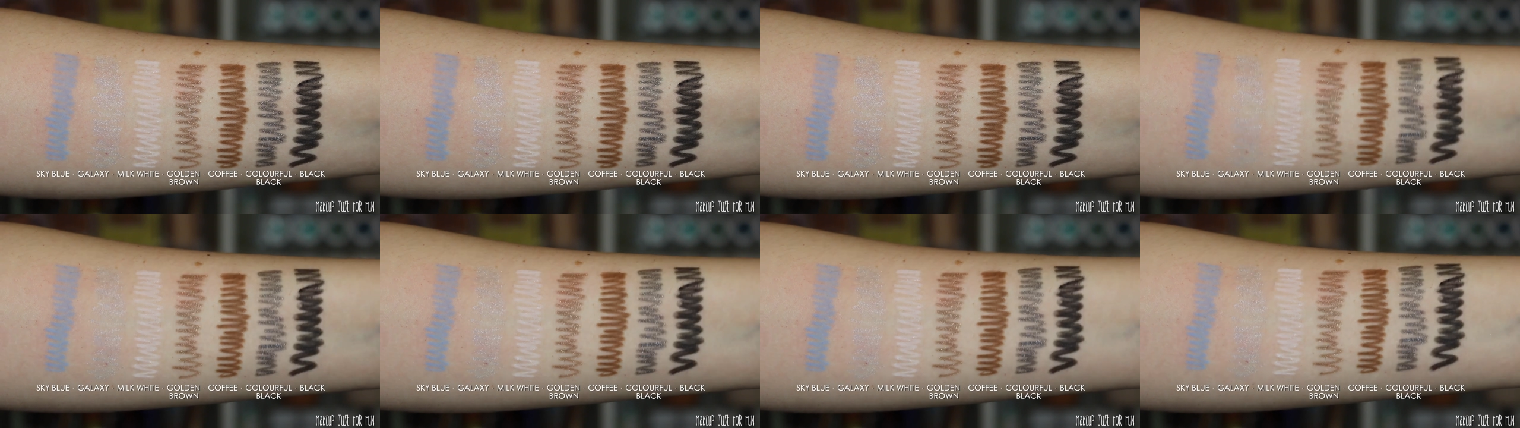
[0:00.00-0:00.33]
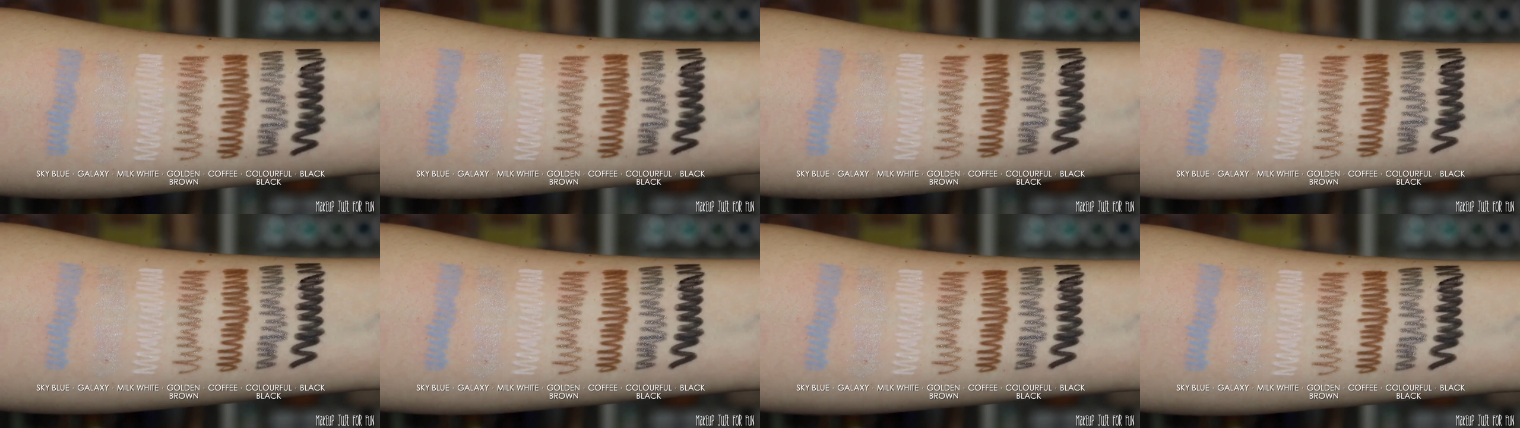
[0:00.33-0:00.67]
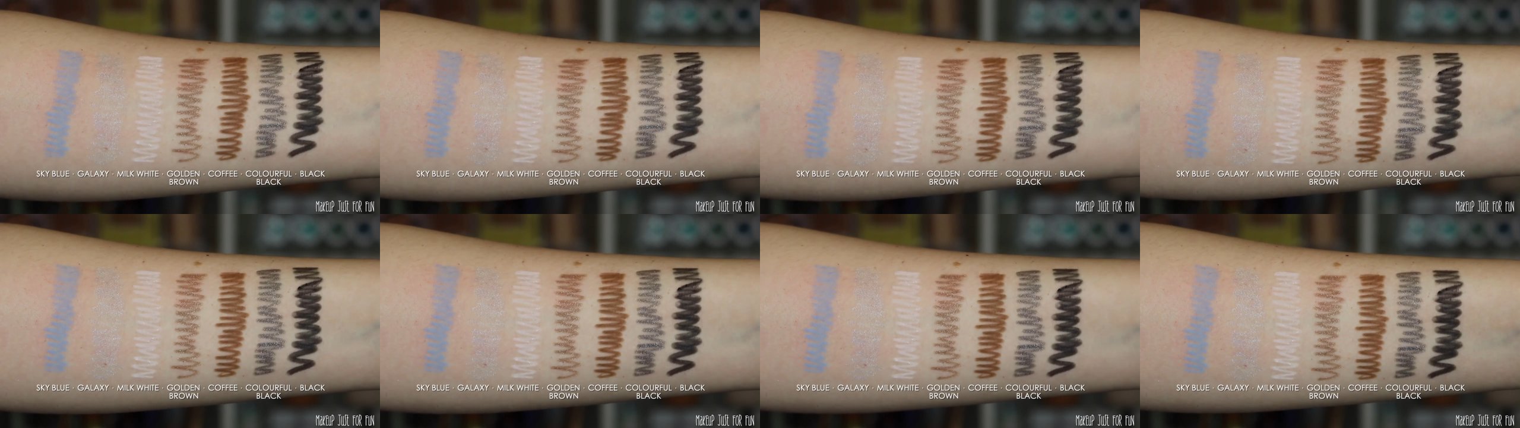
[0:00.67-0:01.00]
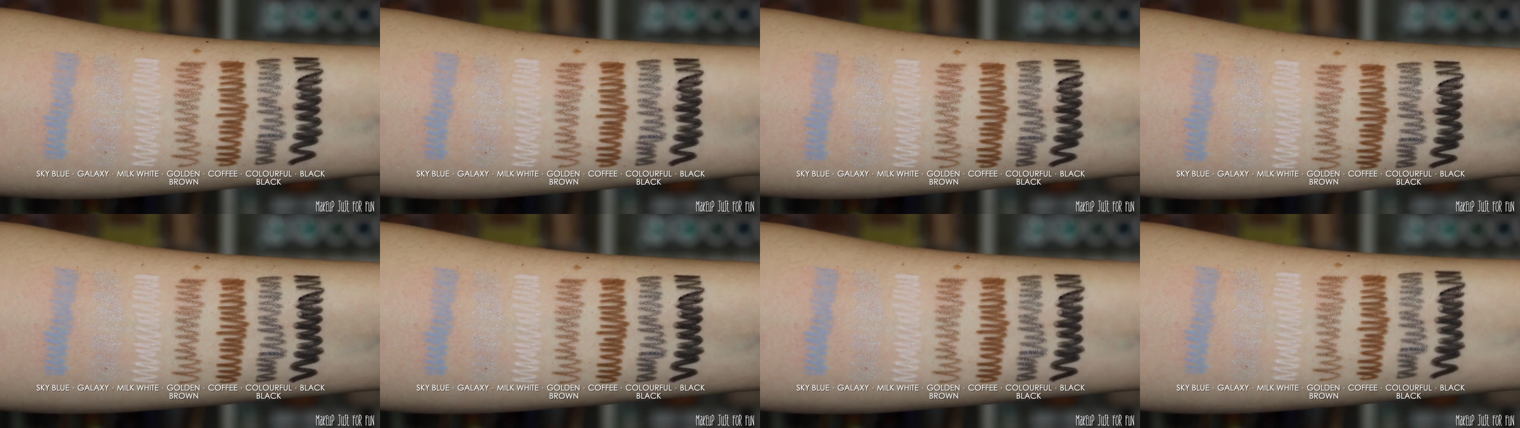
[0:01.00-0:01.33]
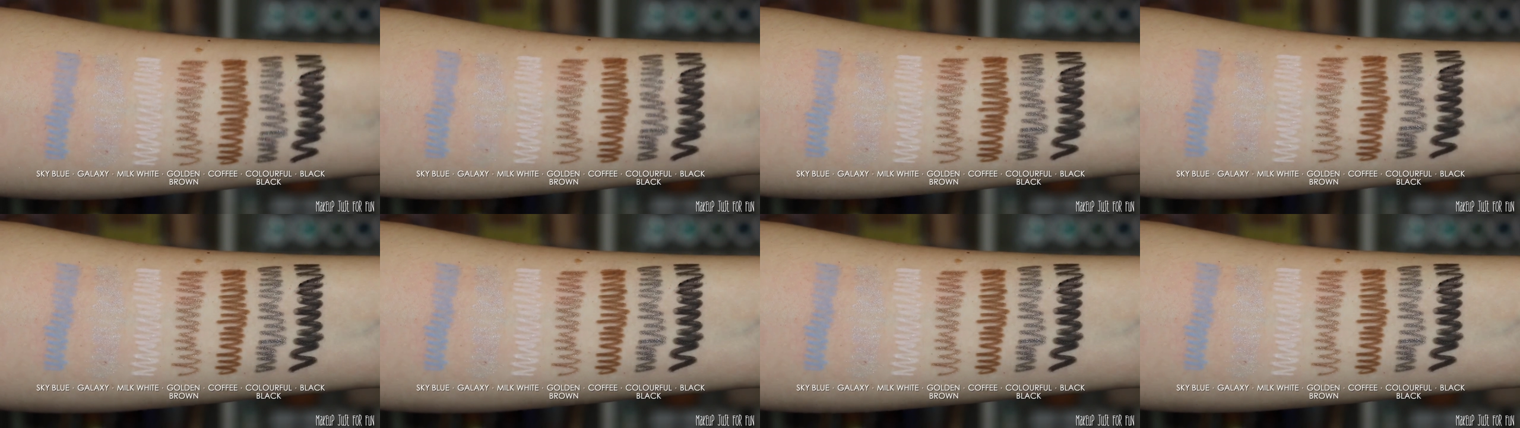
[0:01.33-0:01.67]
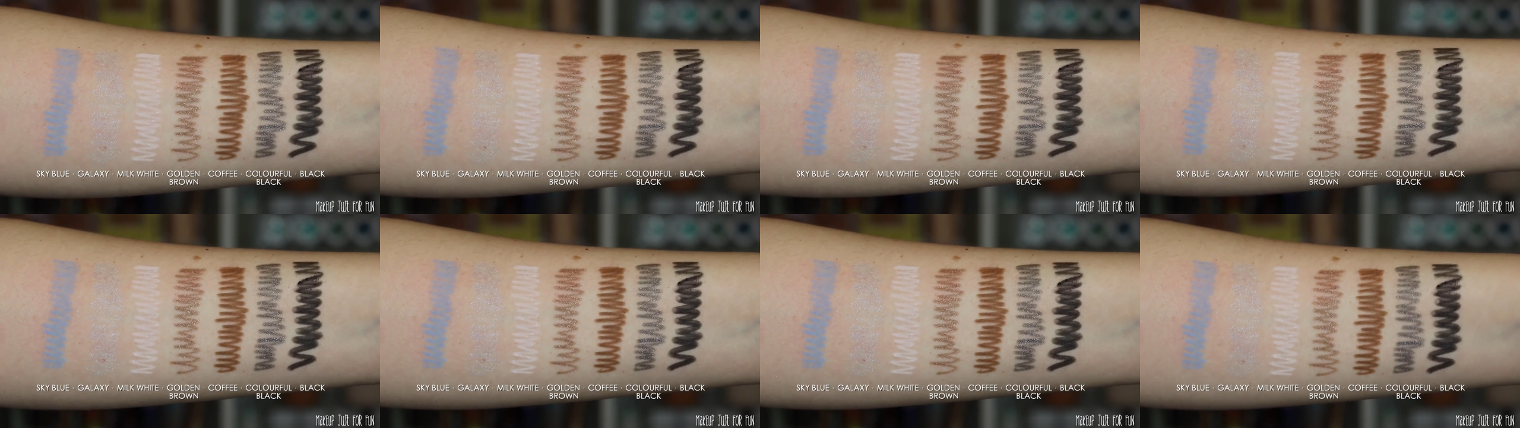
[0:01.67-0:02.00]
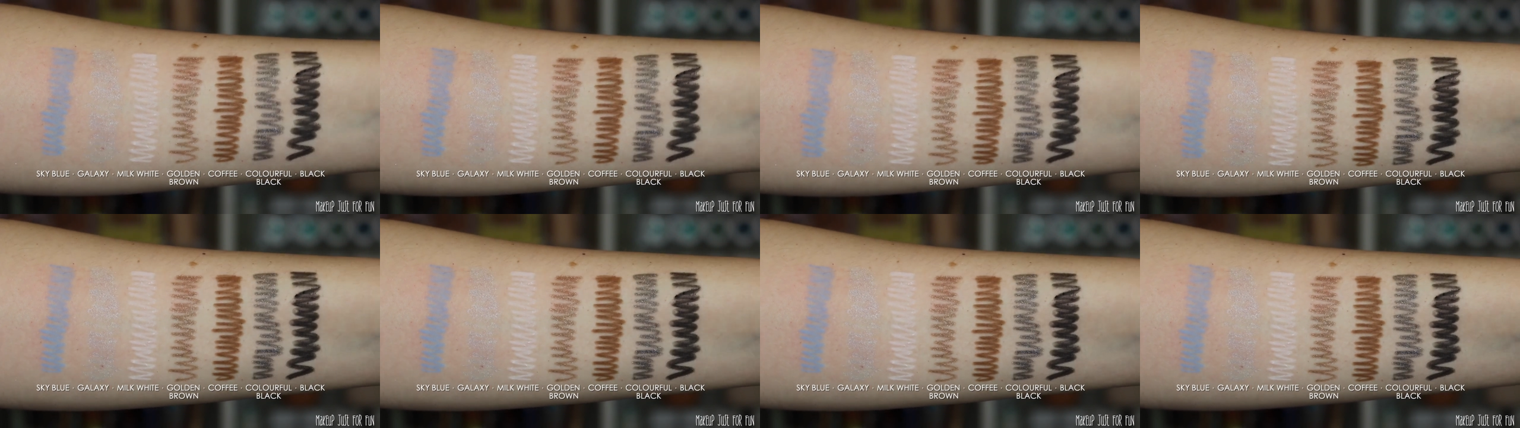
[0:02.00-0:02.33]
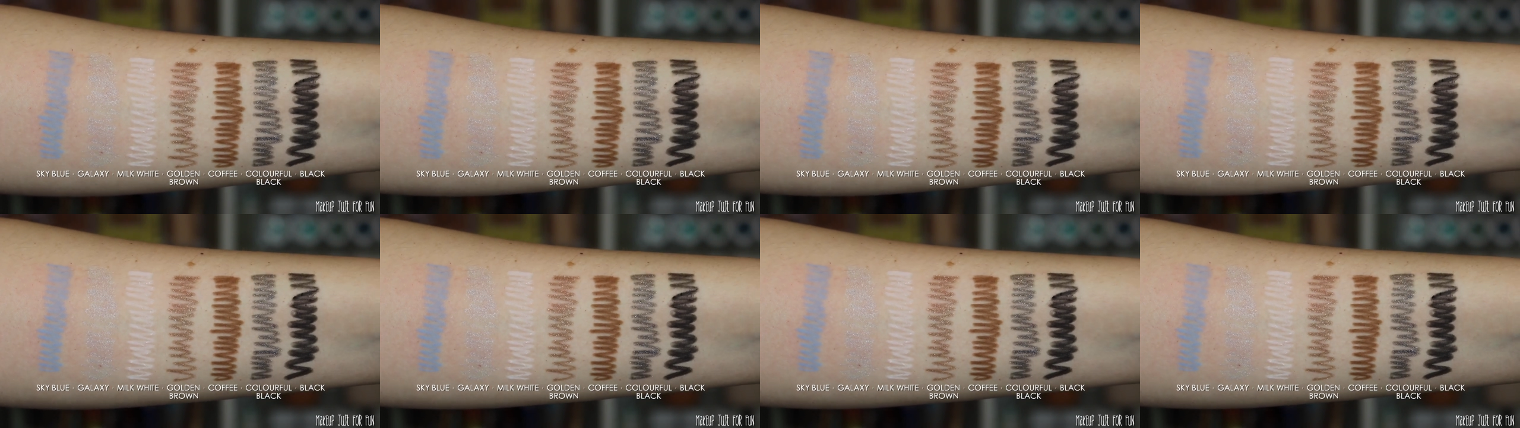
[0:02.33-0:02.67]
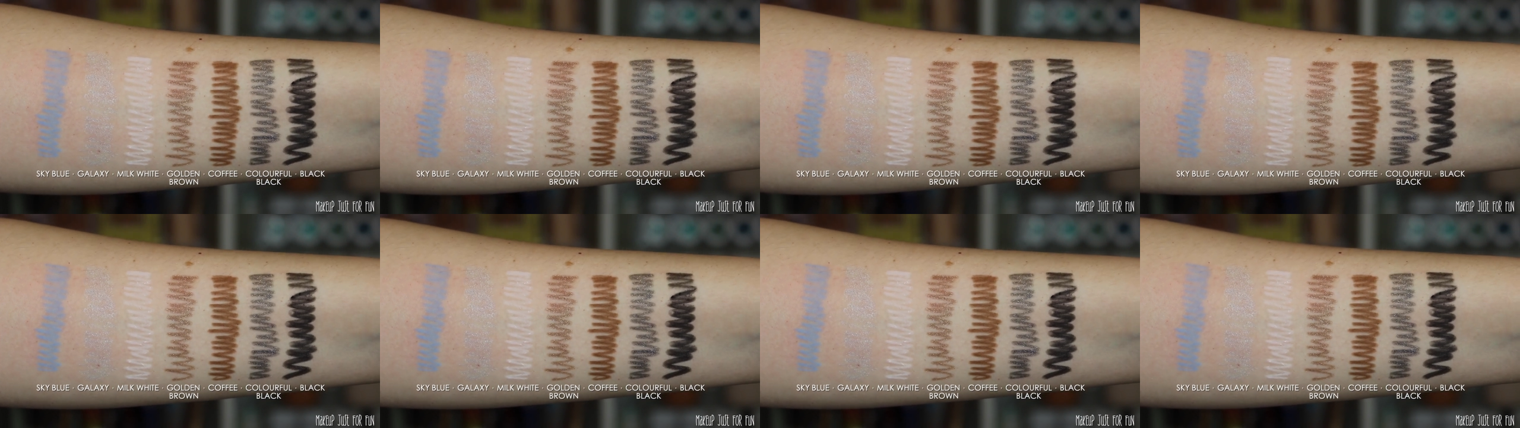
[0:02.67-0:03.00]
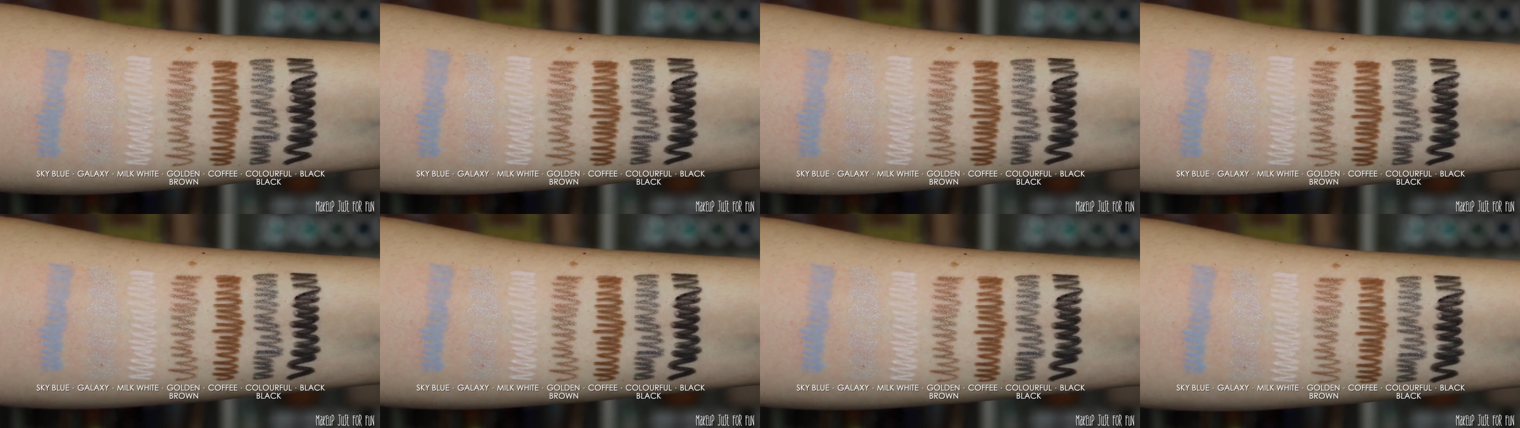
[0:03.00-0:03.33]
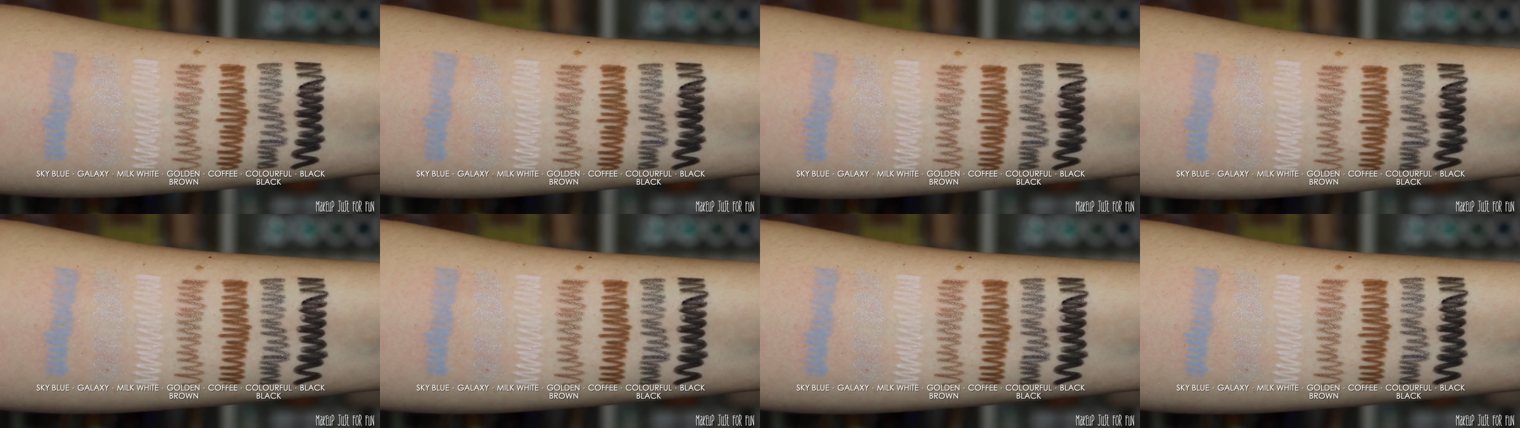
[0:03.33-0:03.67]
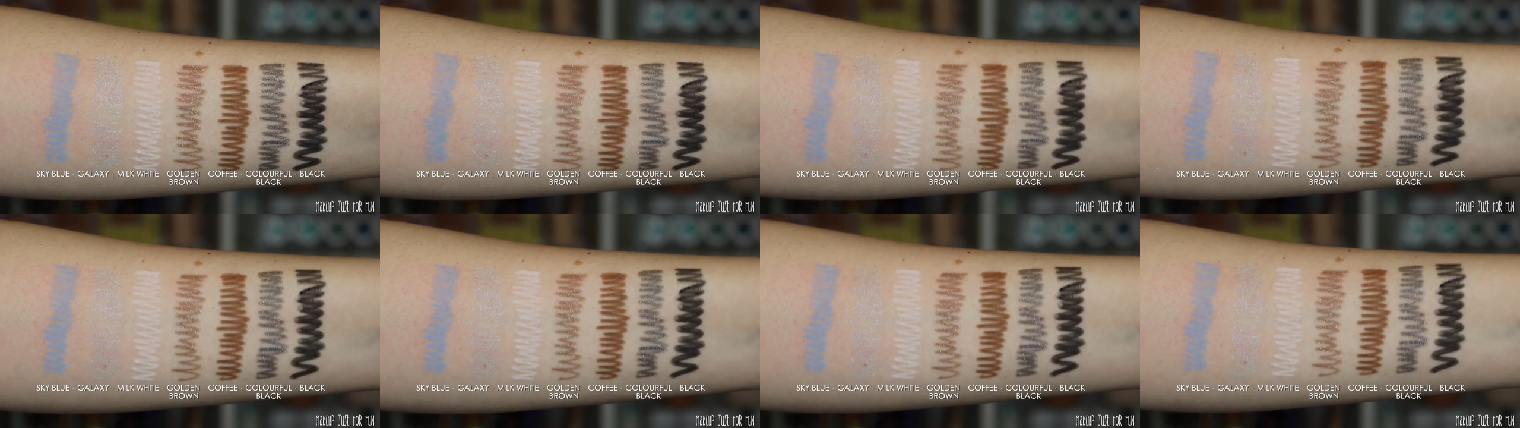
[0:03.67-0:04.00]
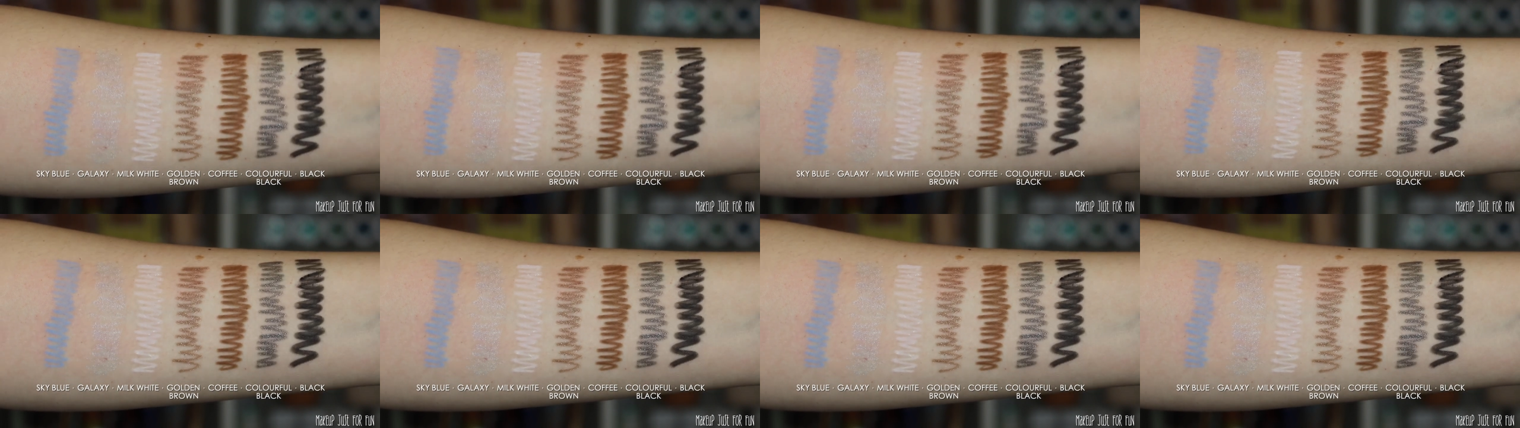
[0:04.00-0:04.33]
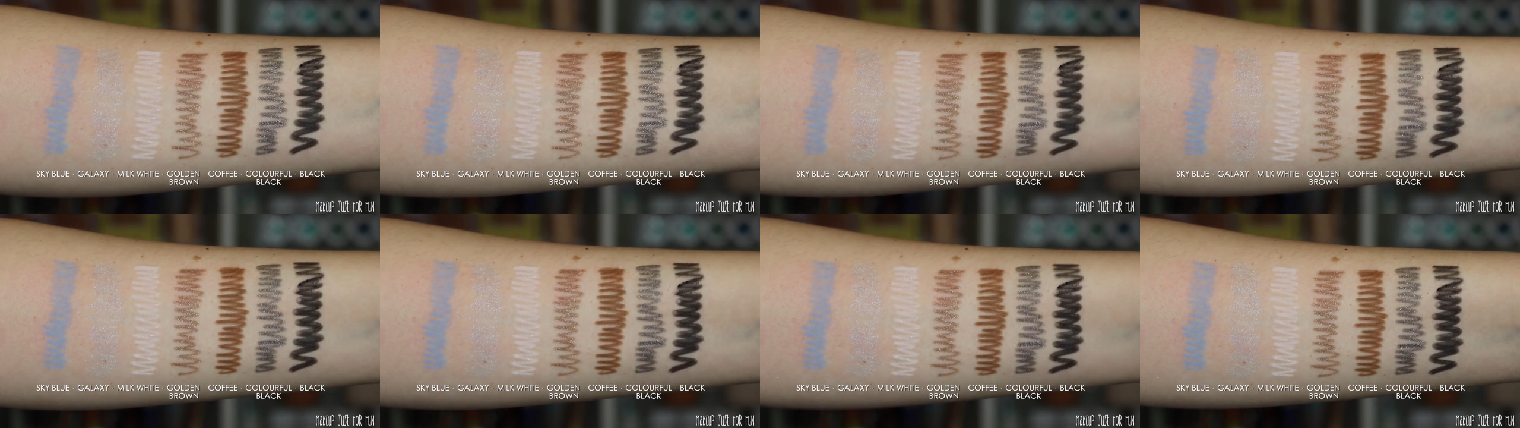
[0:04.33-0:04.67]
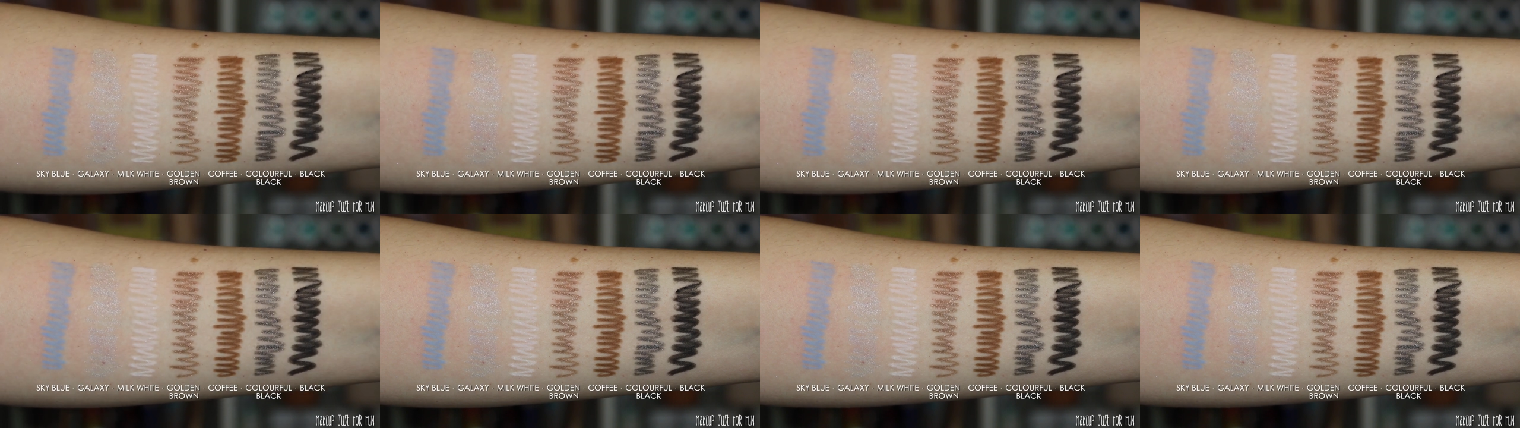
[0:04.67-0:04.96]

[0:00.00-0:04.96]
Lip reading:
Nobody's mouth can be seen.